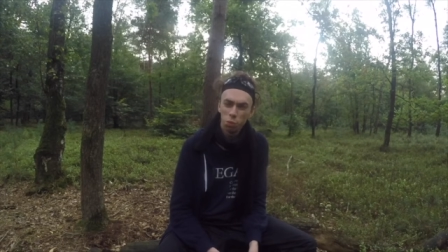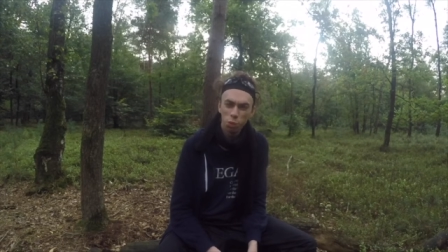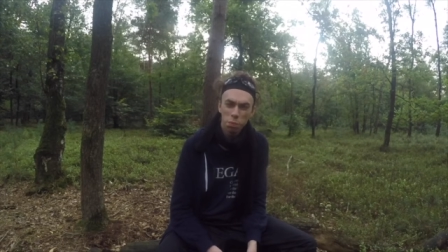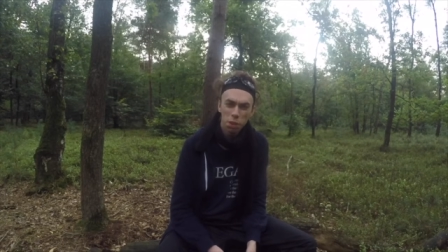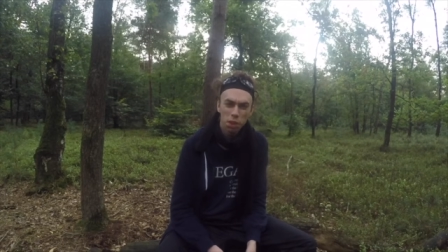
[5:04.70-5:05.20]

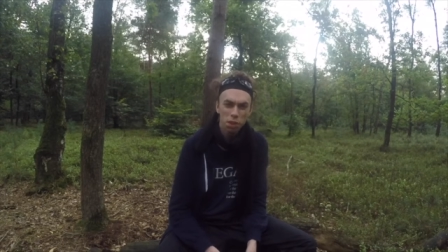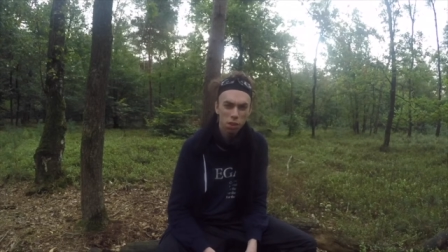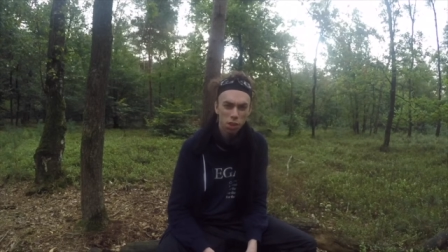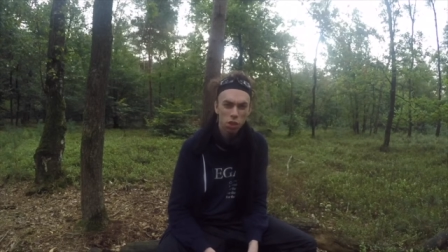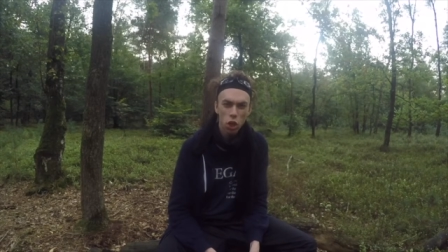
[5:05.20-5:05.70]
we've
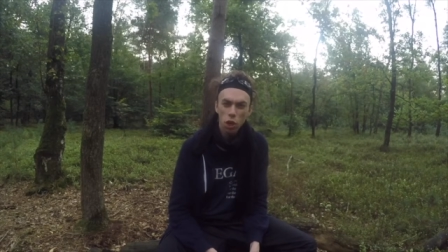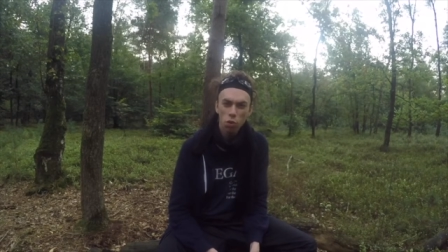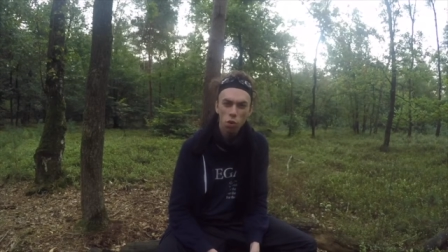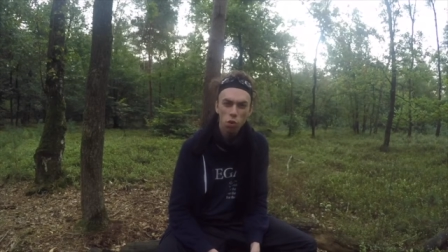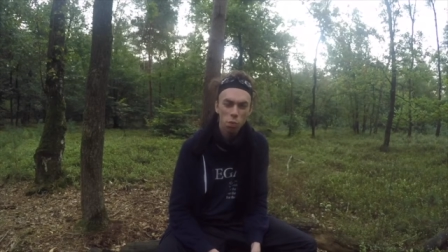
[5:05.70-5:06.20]
been in
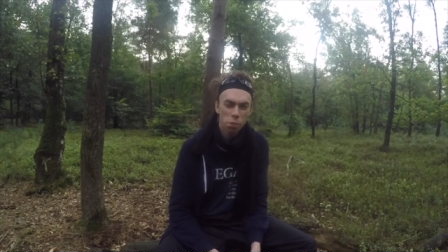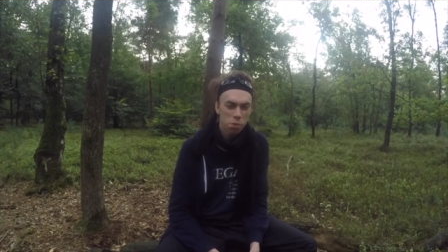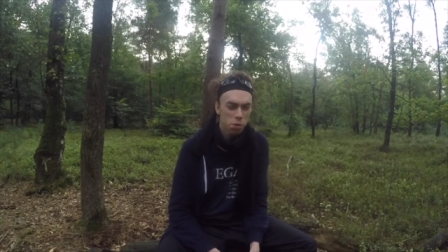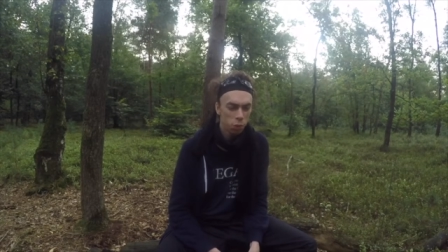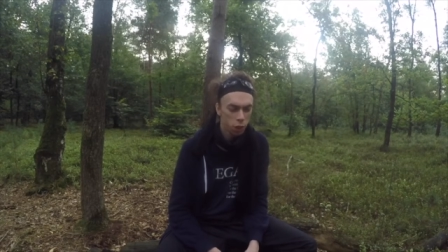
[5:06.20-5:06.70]
general
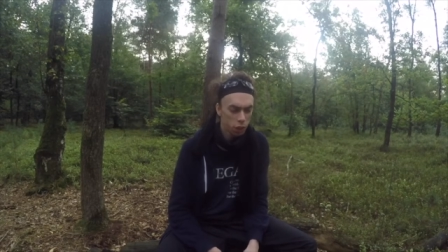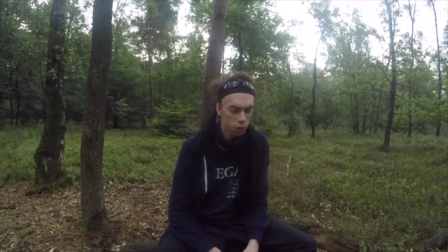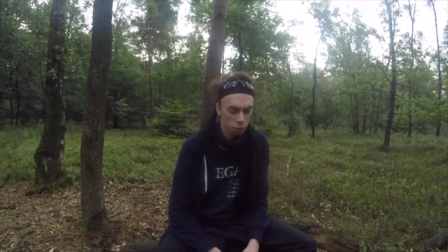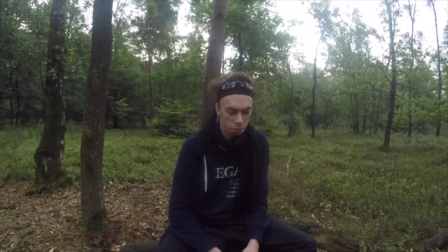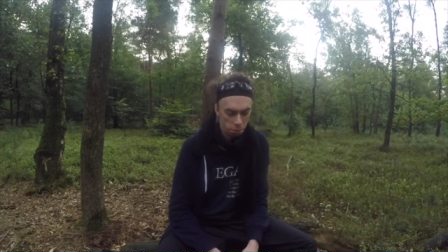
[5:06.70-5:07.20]
more
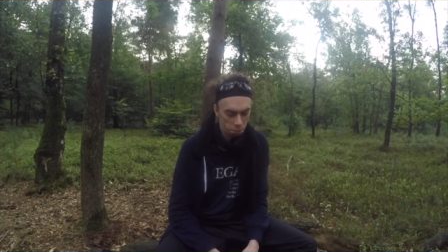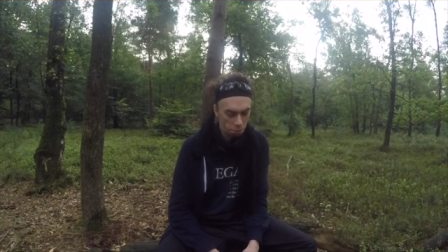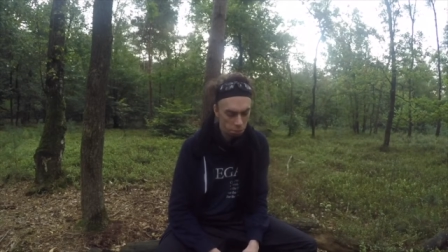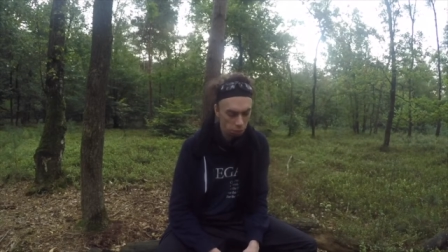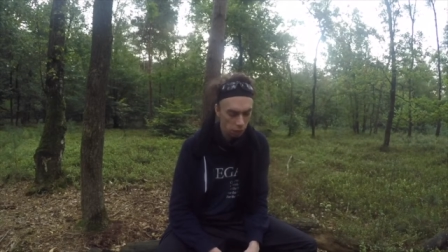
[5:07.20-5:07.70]
uh,
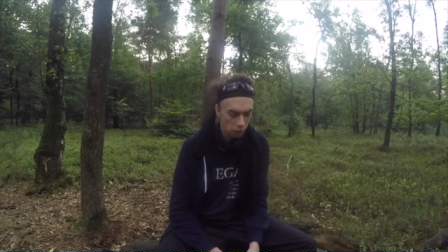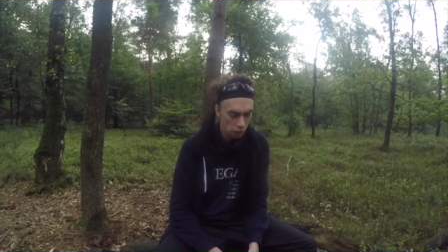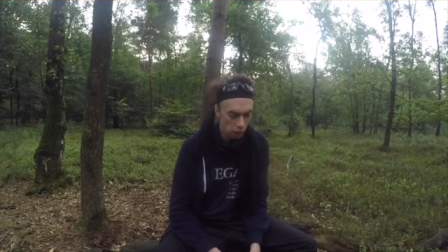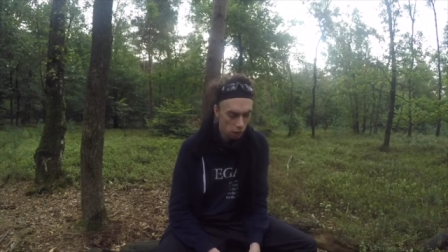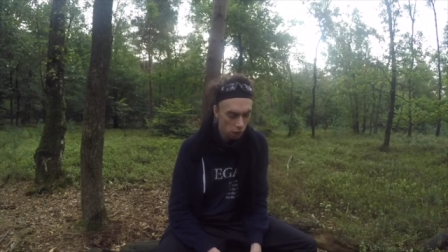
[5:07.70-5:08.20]

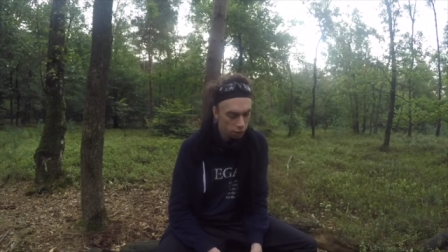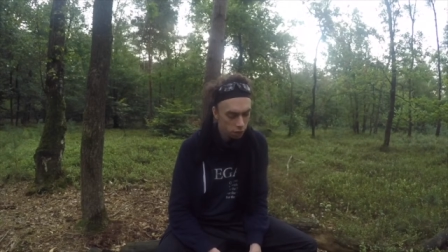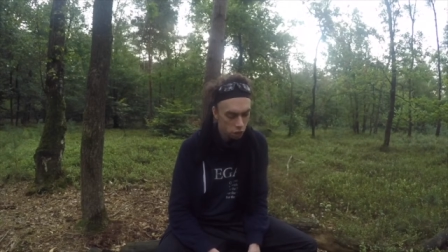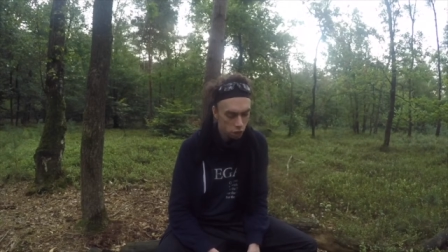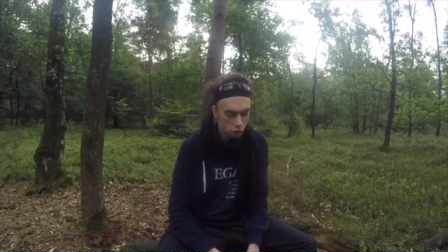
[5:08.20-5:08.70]

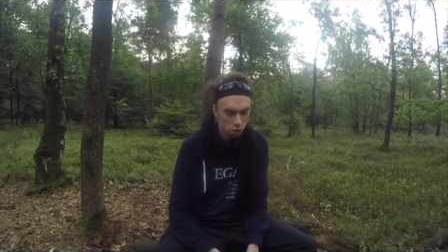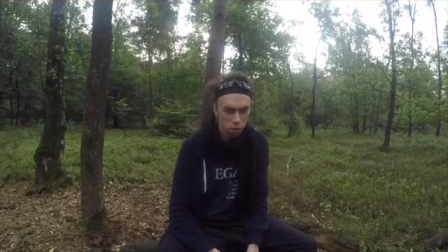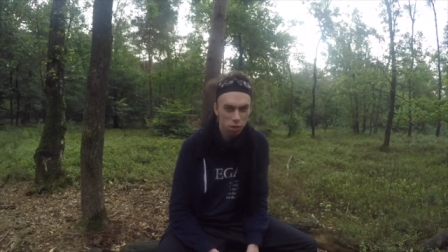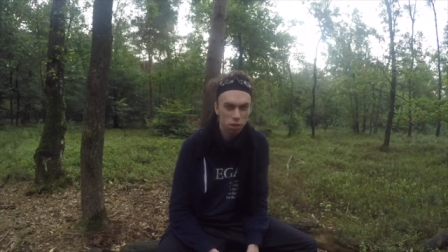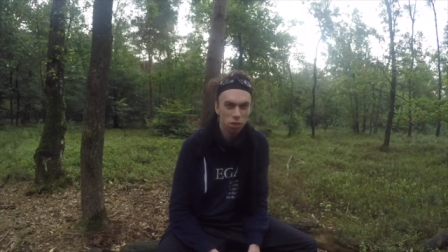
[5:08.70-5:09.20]
honest
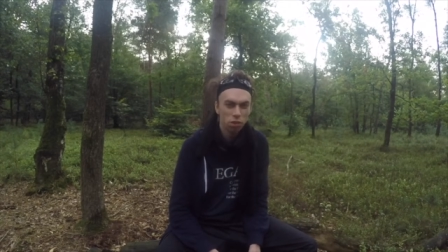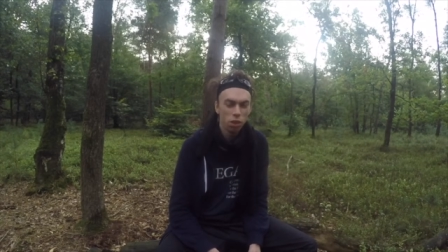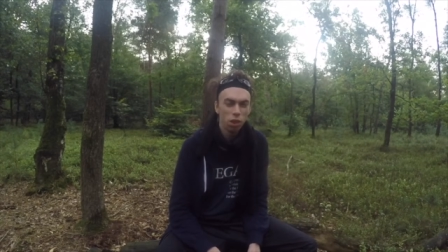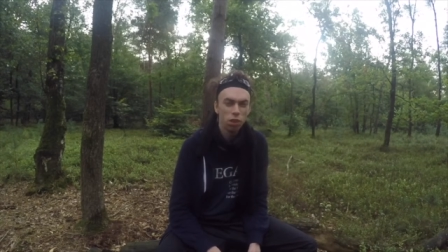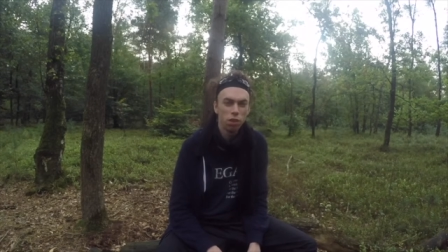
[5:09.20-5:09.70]

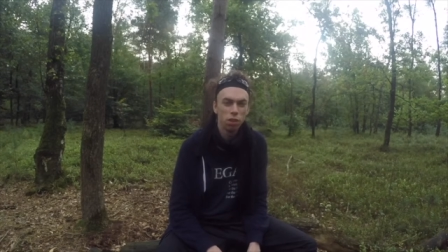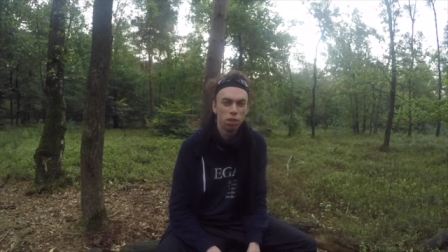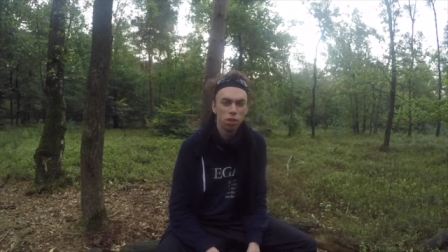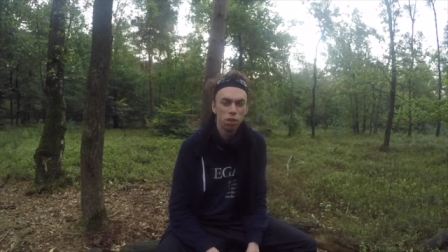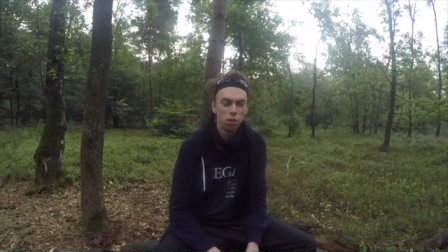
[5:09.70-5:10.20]
than
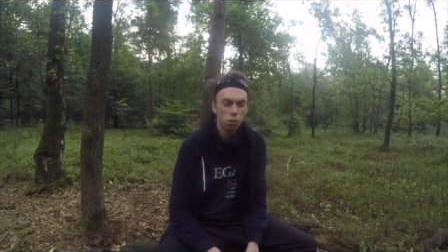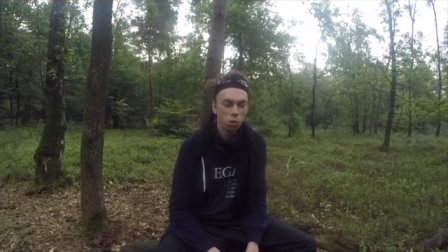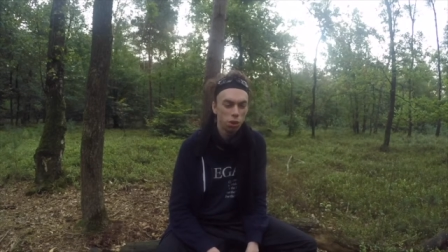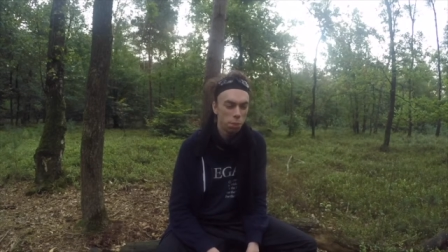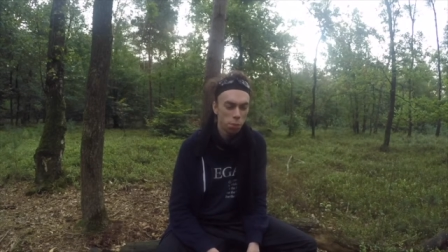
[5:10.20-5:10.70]

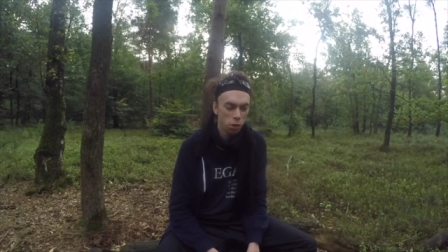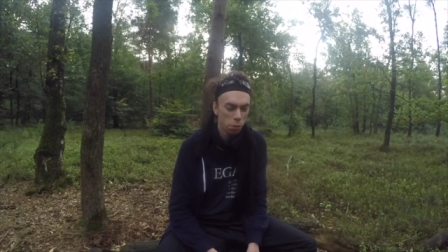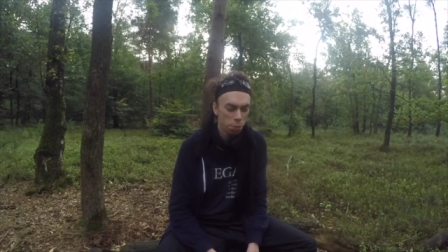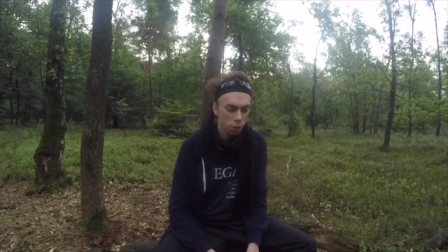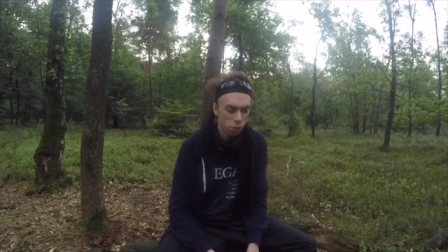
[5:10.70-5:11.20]

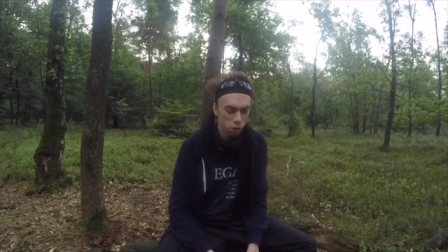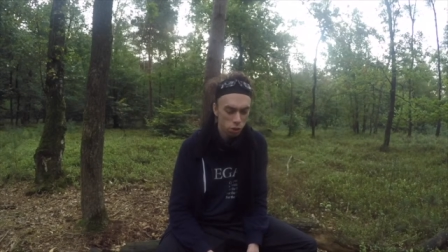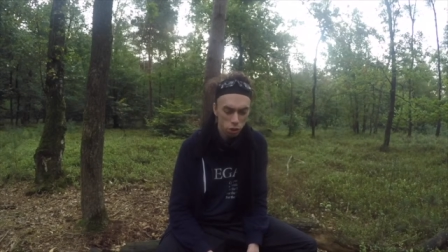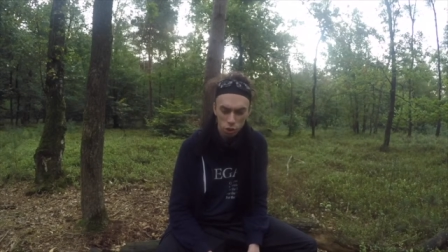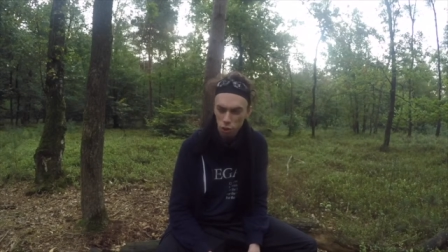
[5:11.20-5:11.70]
neurotypical
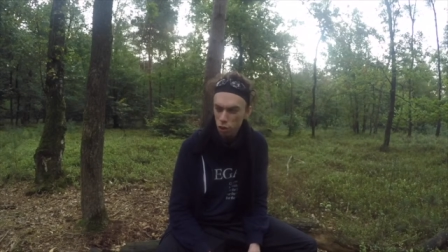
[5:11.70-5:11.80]
persons.